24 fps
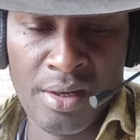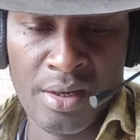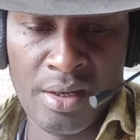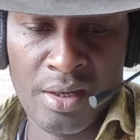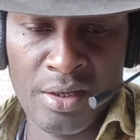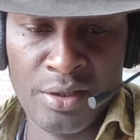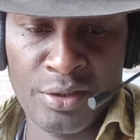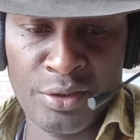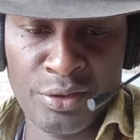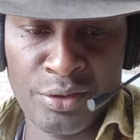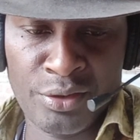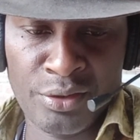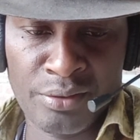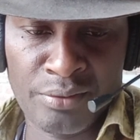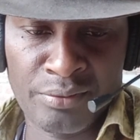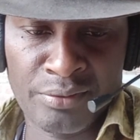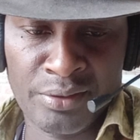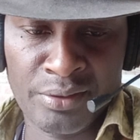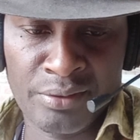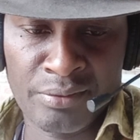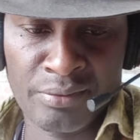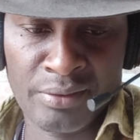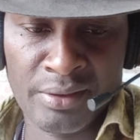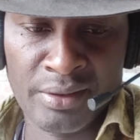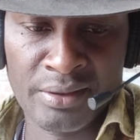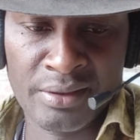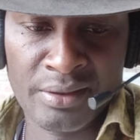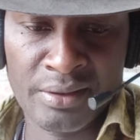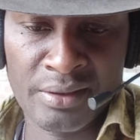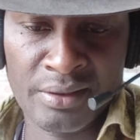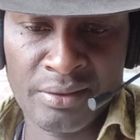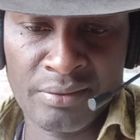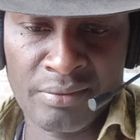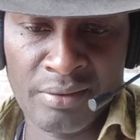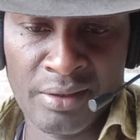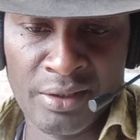a union of
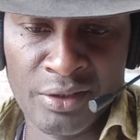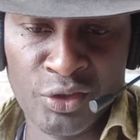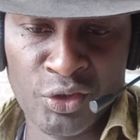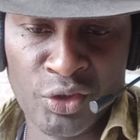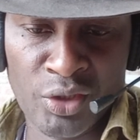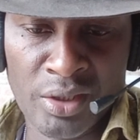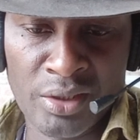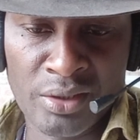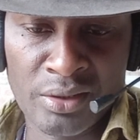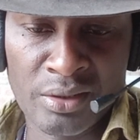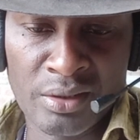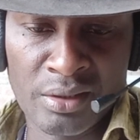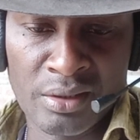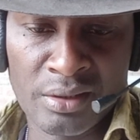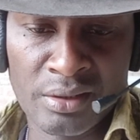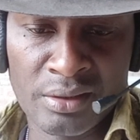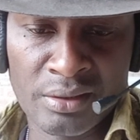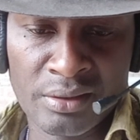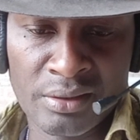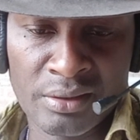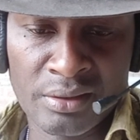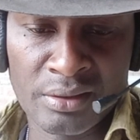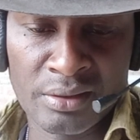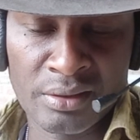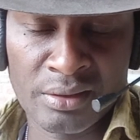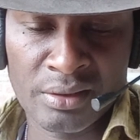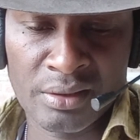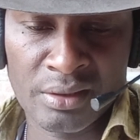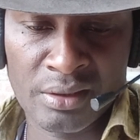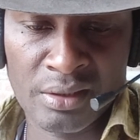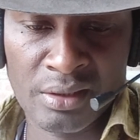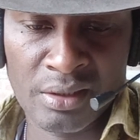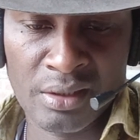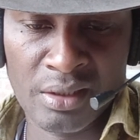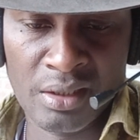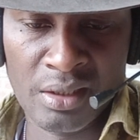universities, vice chancellors,
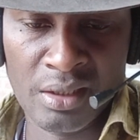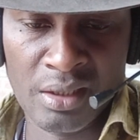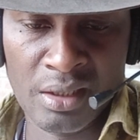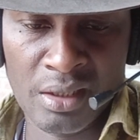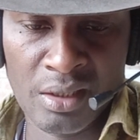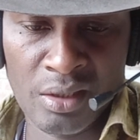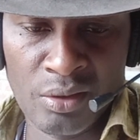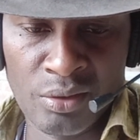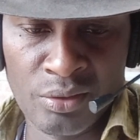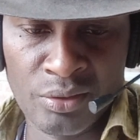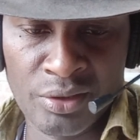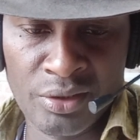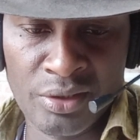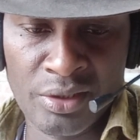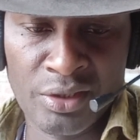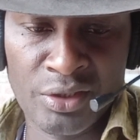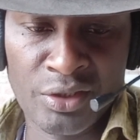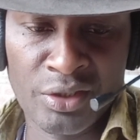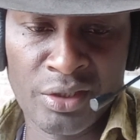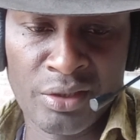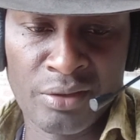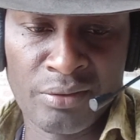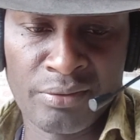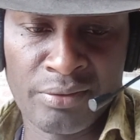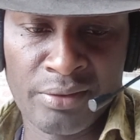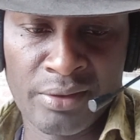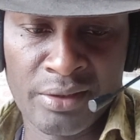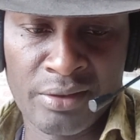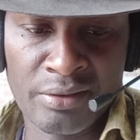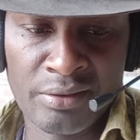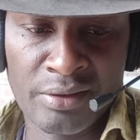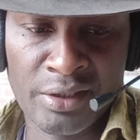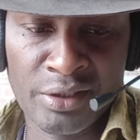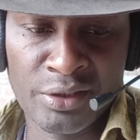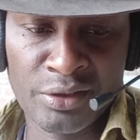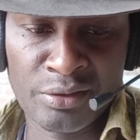Auditor General
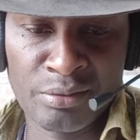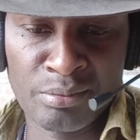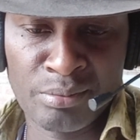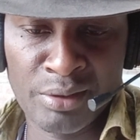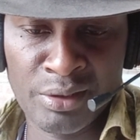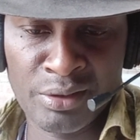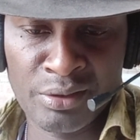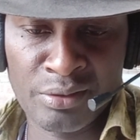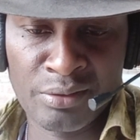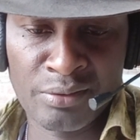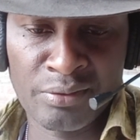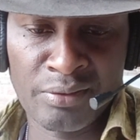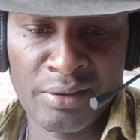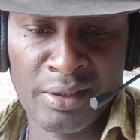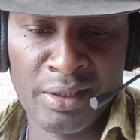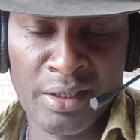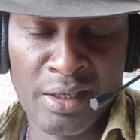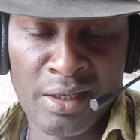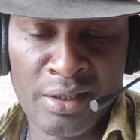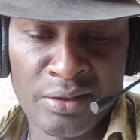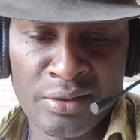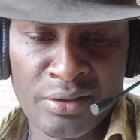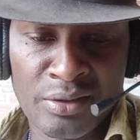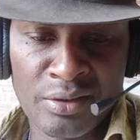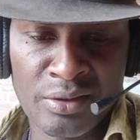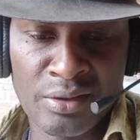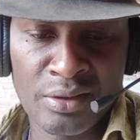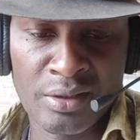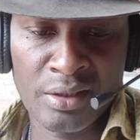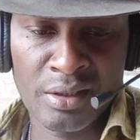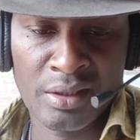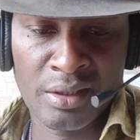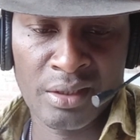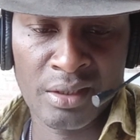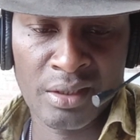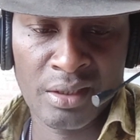Federation, Minister of Finance,
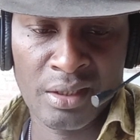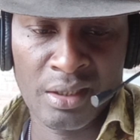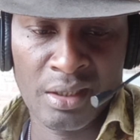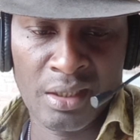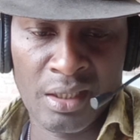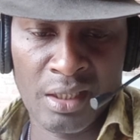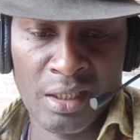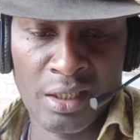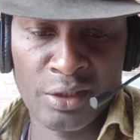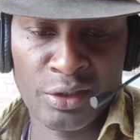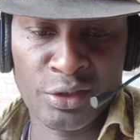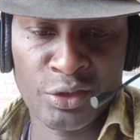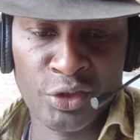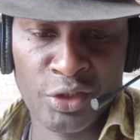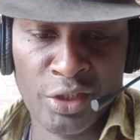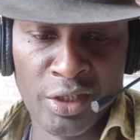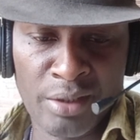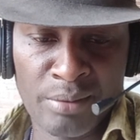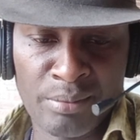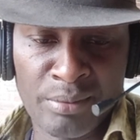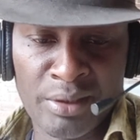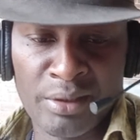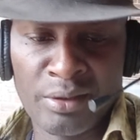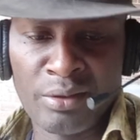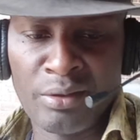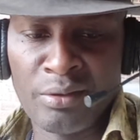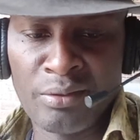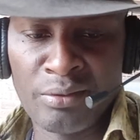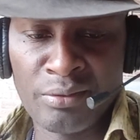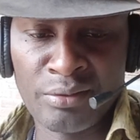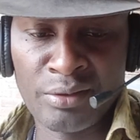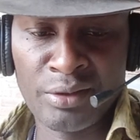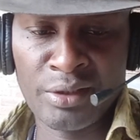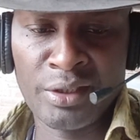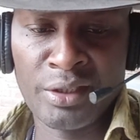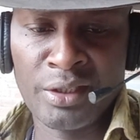and the chairman
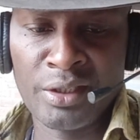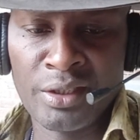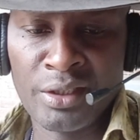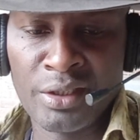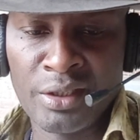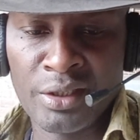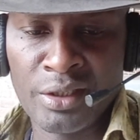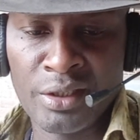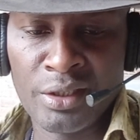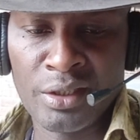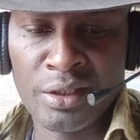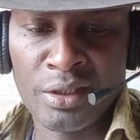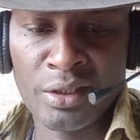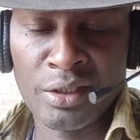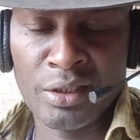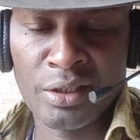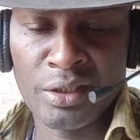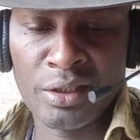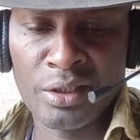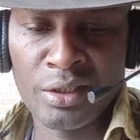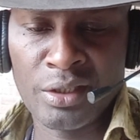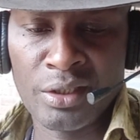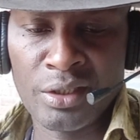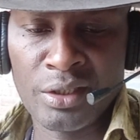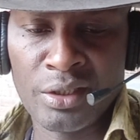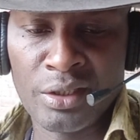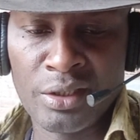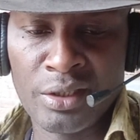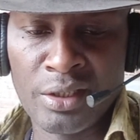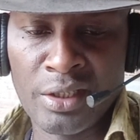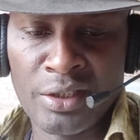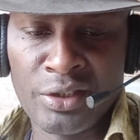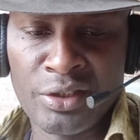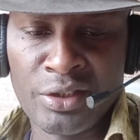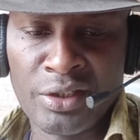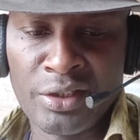of the
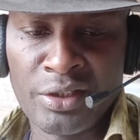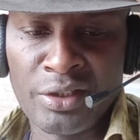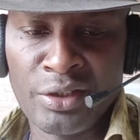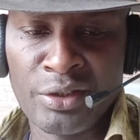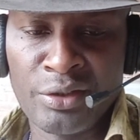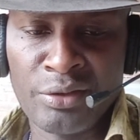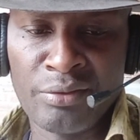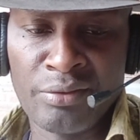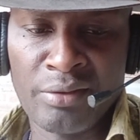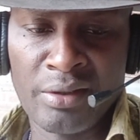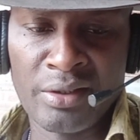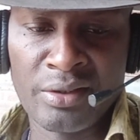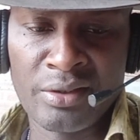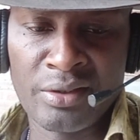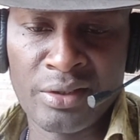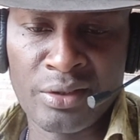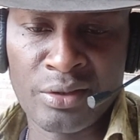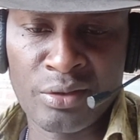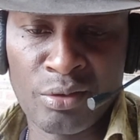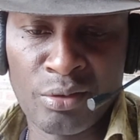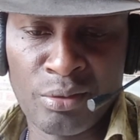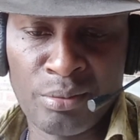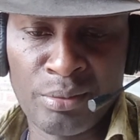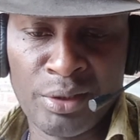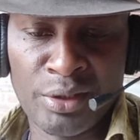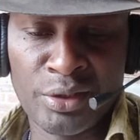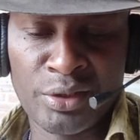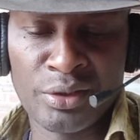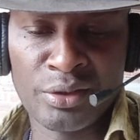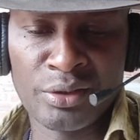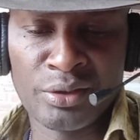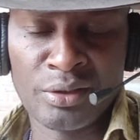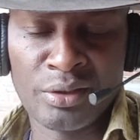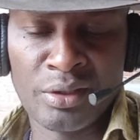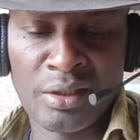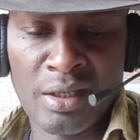Nigerian Universities
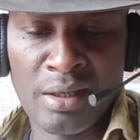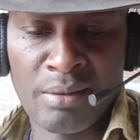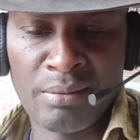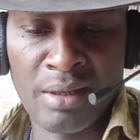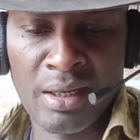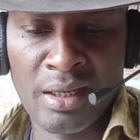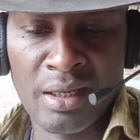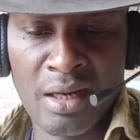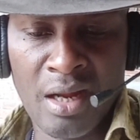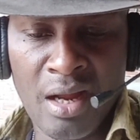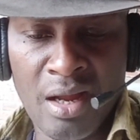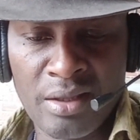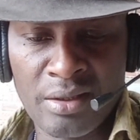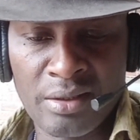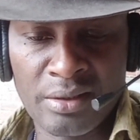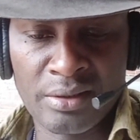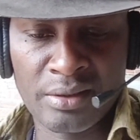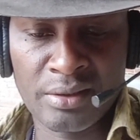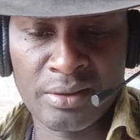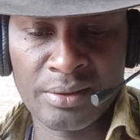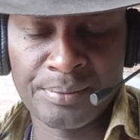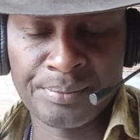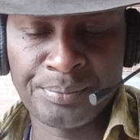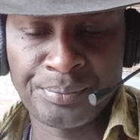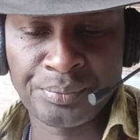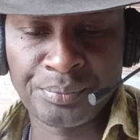Commission, among others.